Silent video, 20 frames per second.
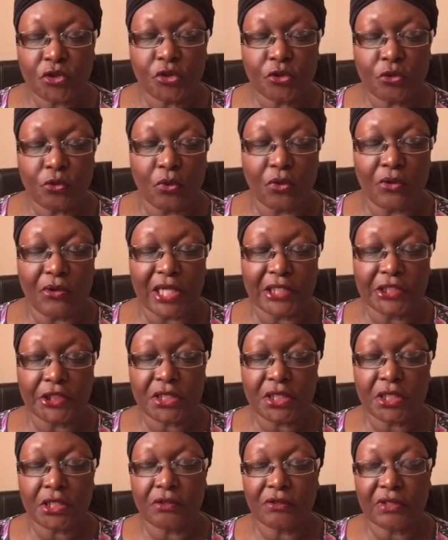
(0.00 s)
sure. I
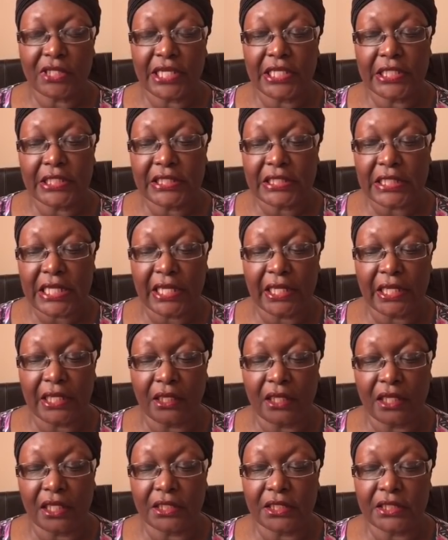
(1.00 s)
just know that he sang
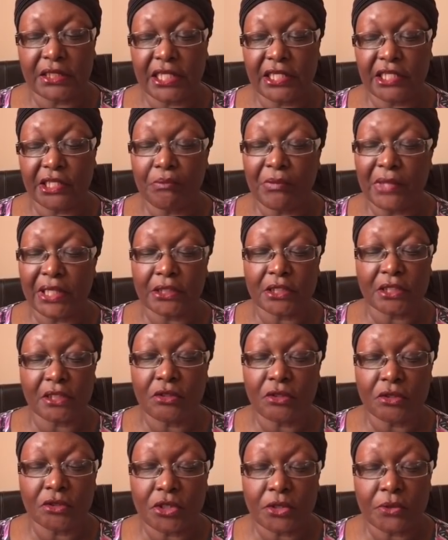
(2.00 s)
it and he said it meant a
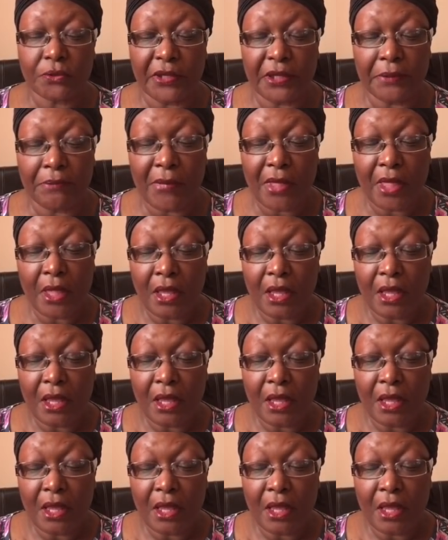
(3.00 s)
lot to him.